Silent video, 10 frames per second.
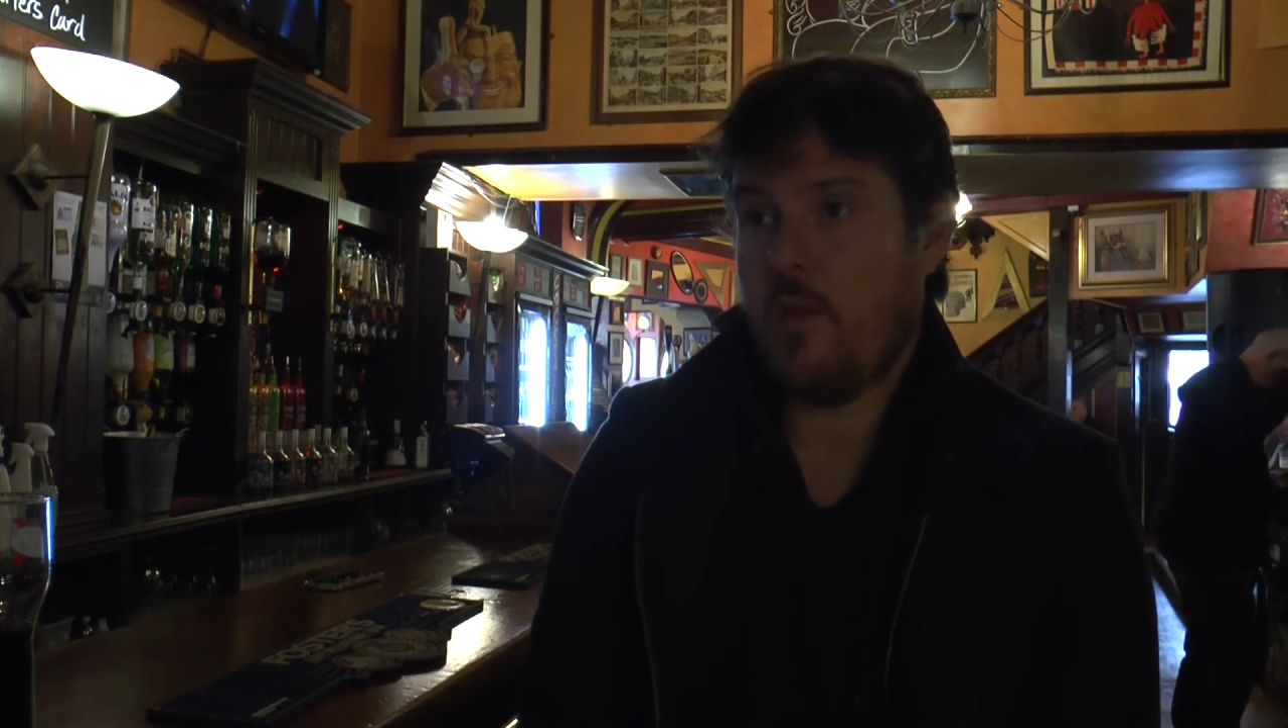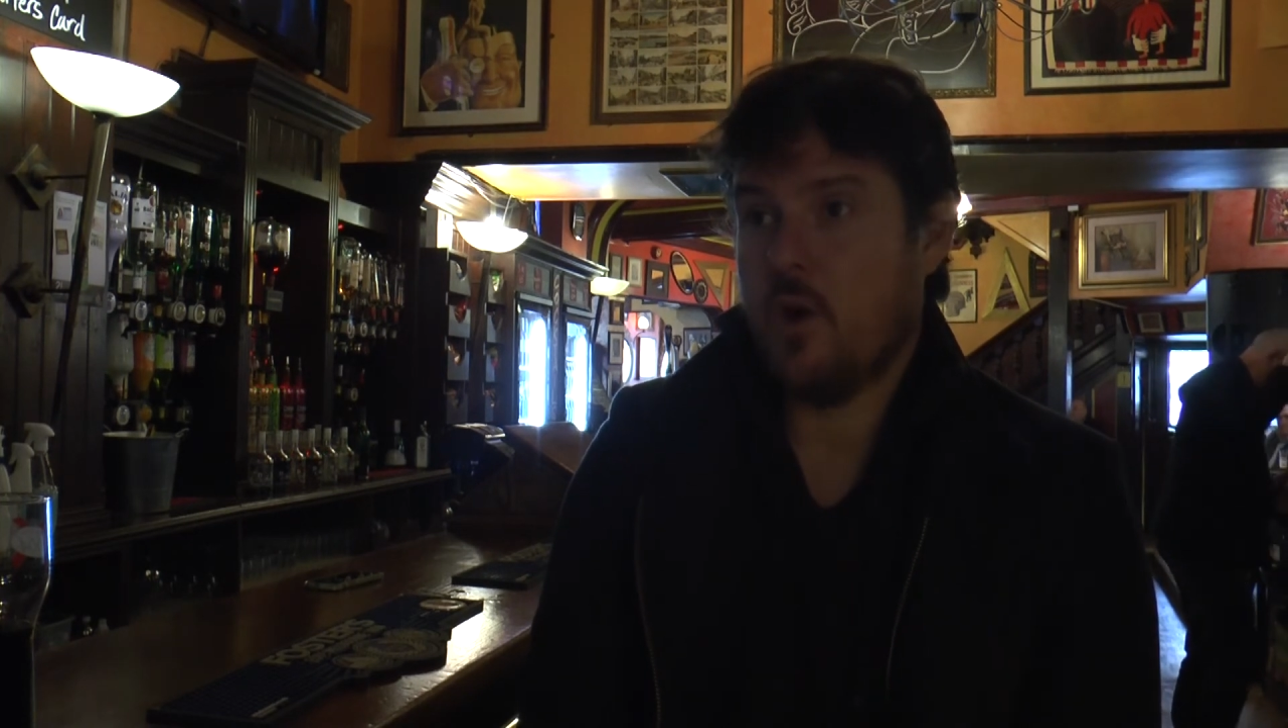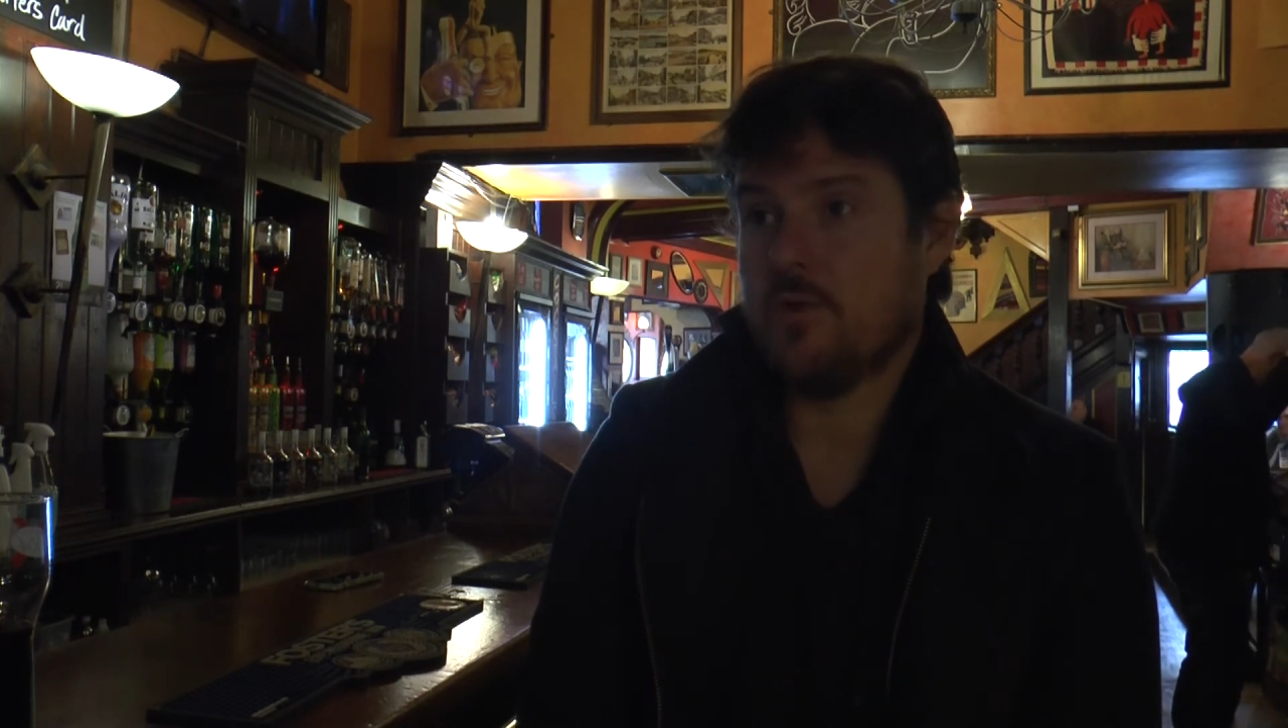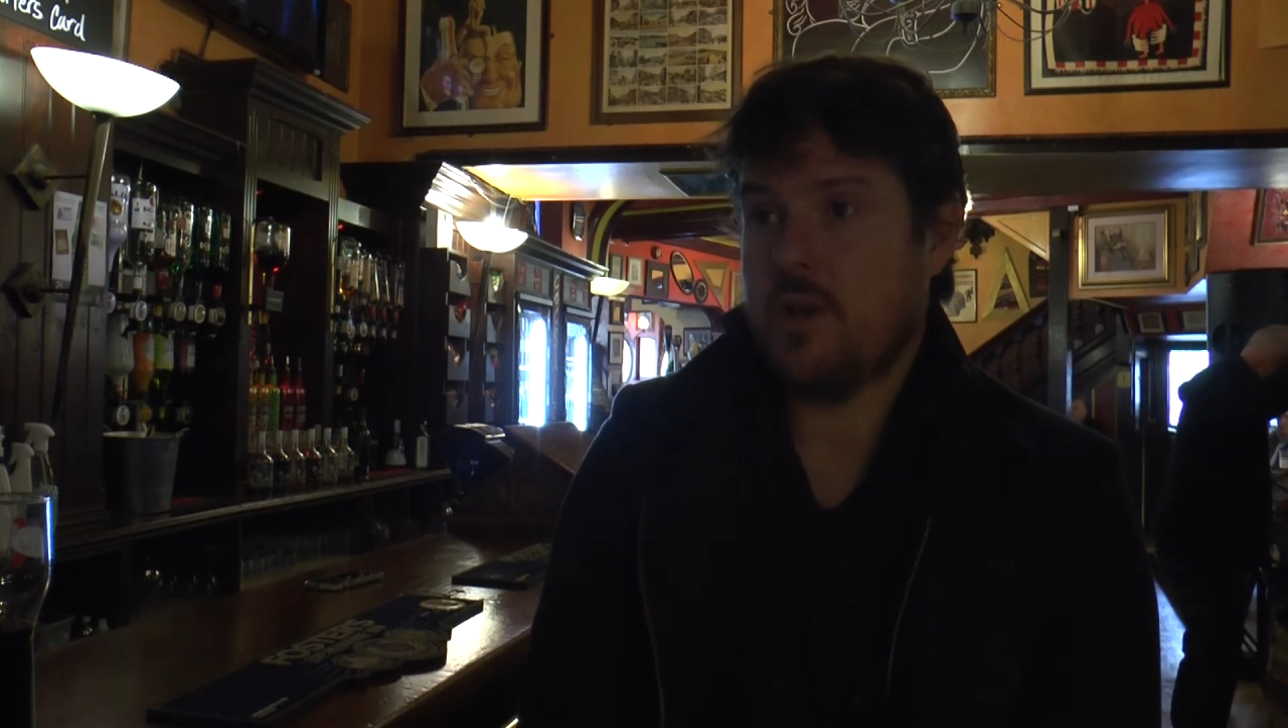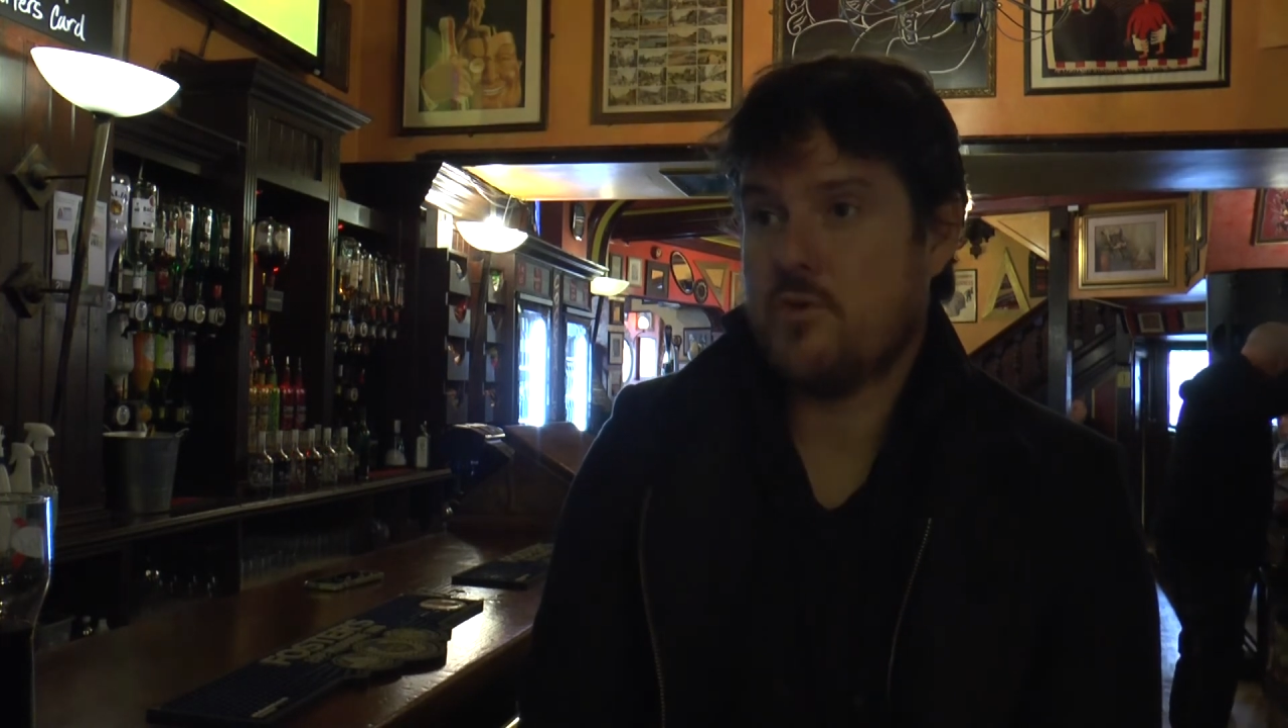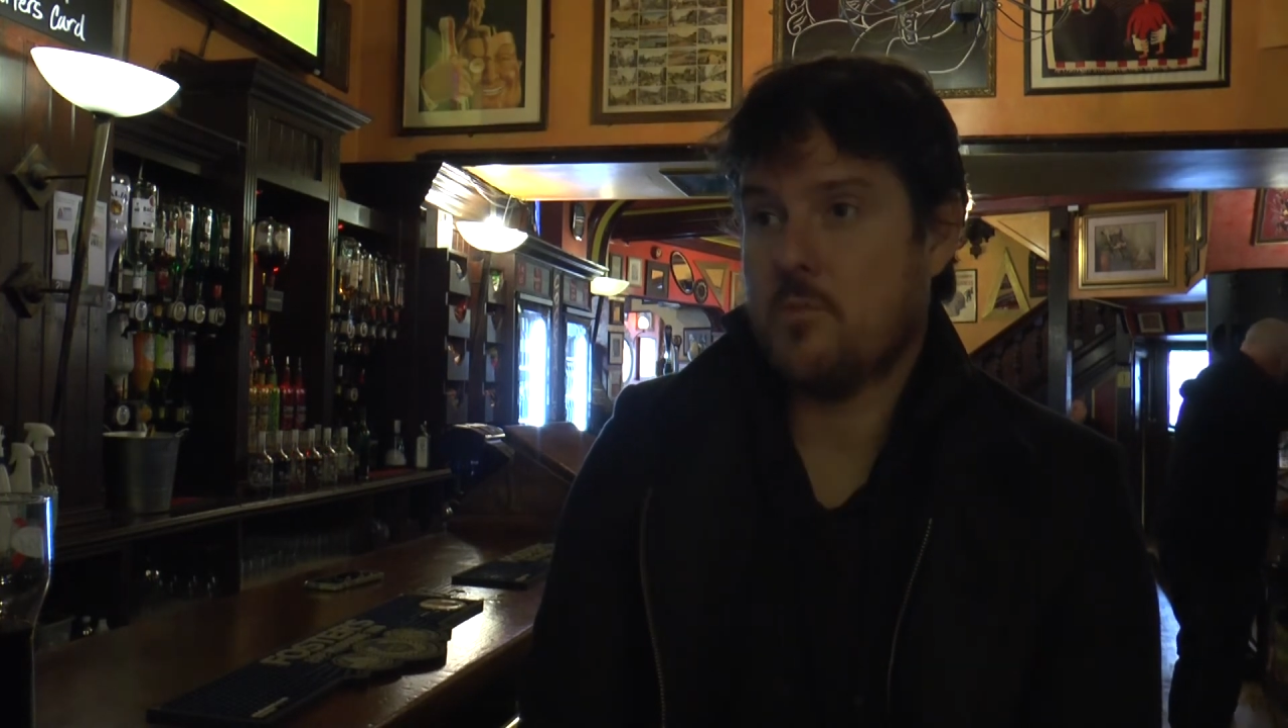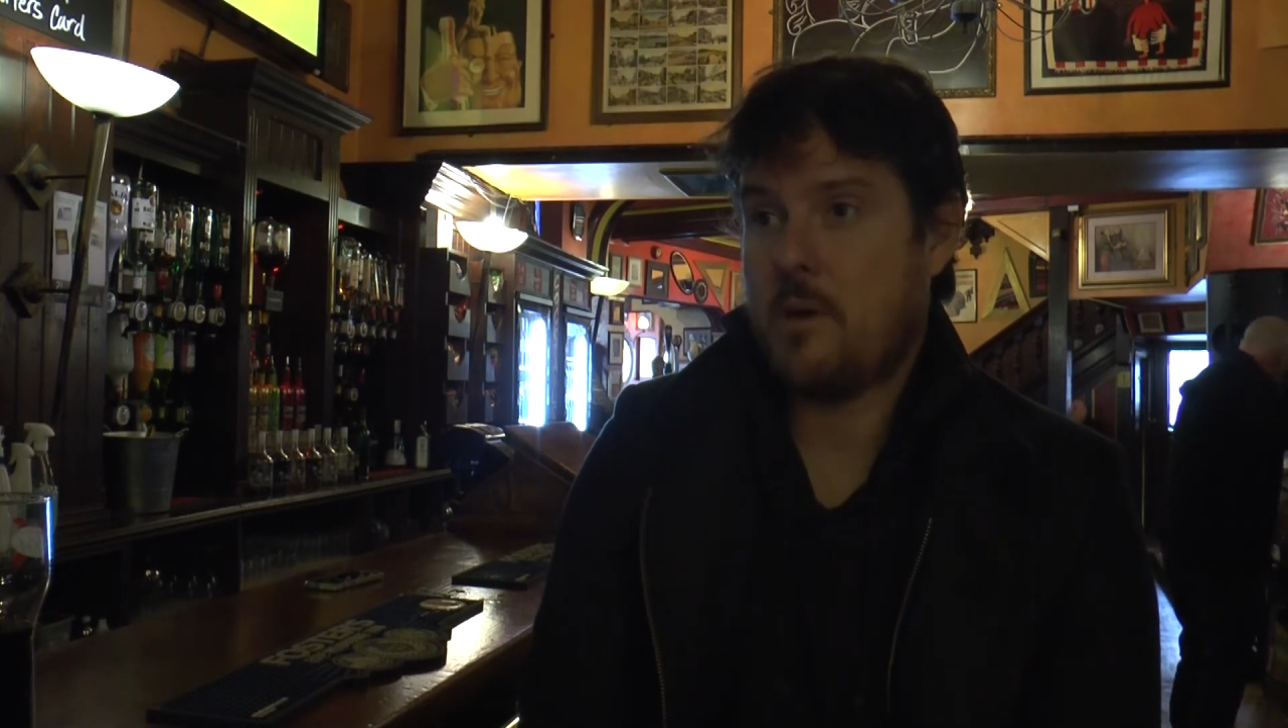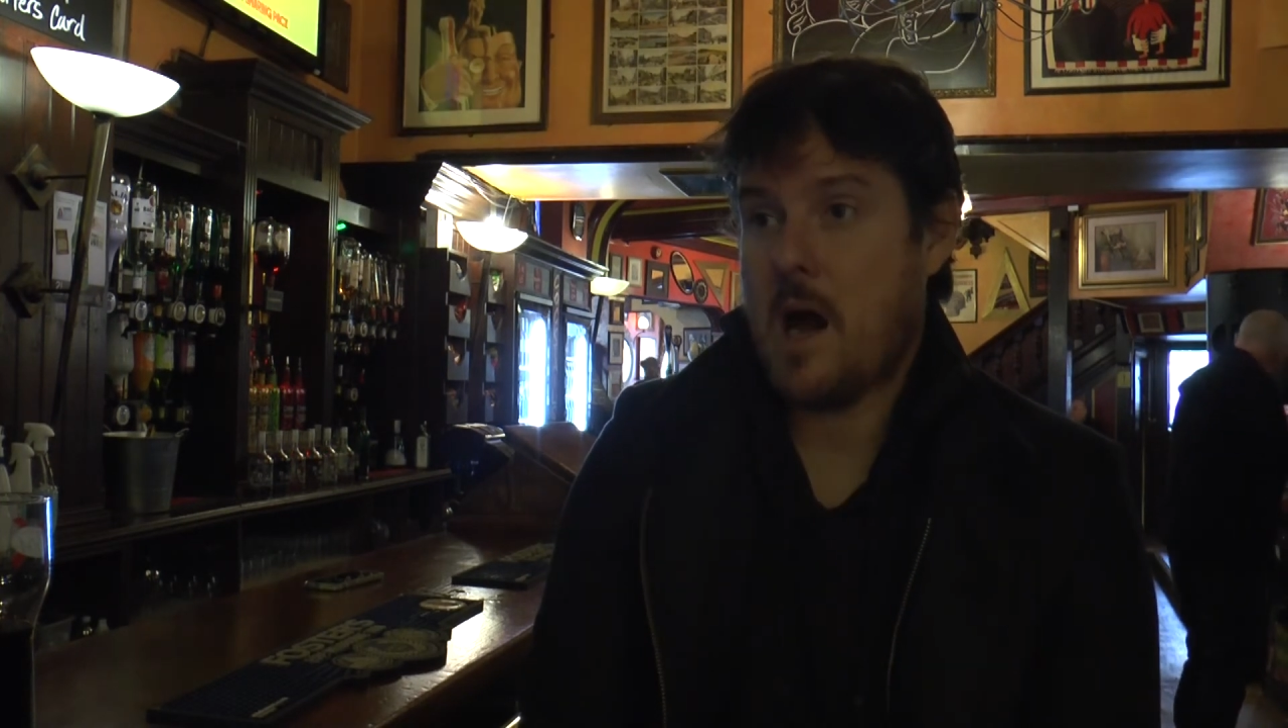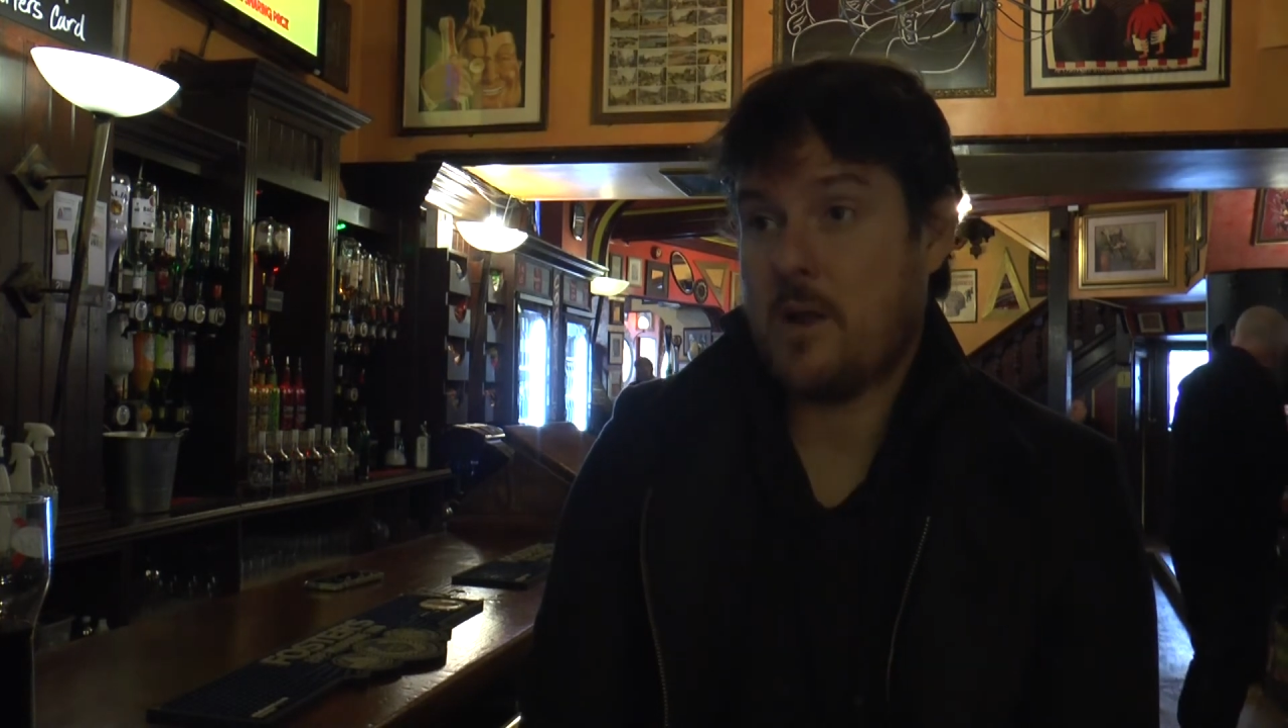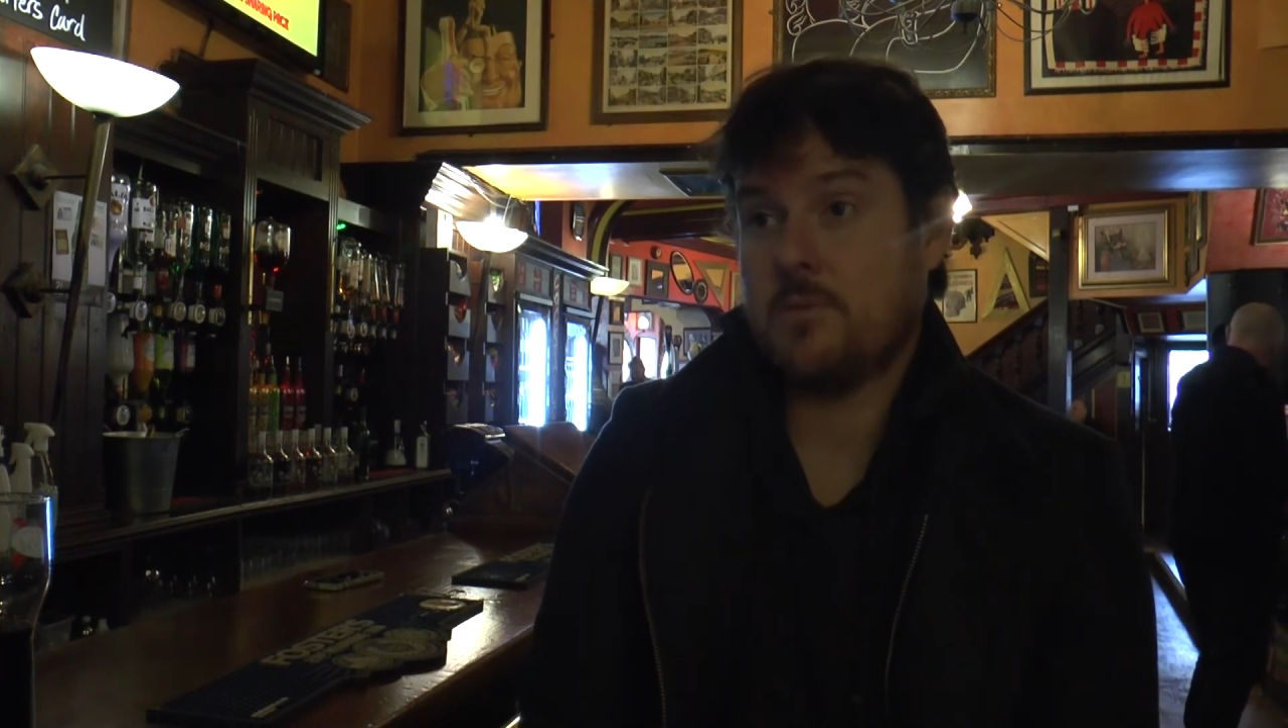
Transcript: at the Old Central Park.